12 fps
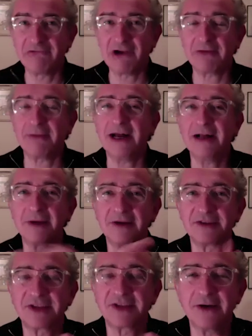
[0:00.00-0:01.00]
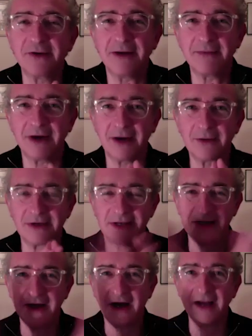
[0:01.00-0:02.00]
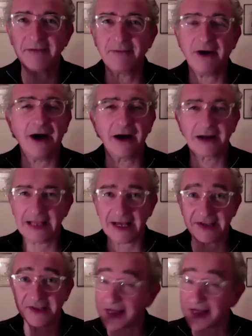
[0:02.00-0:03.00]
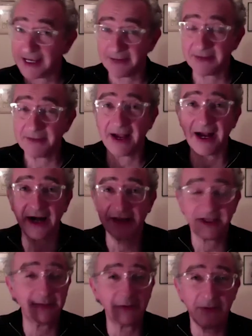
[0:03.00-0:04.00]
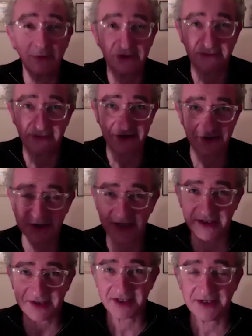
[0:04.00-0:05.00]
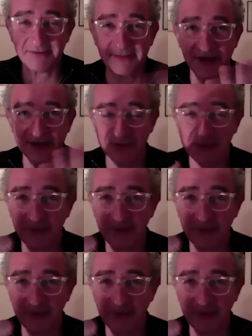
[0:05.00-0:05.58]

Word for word: broke my elbow, so um, I, in Hyde Park, classically, coming back, I said we wouldn't mention Chelsea because we're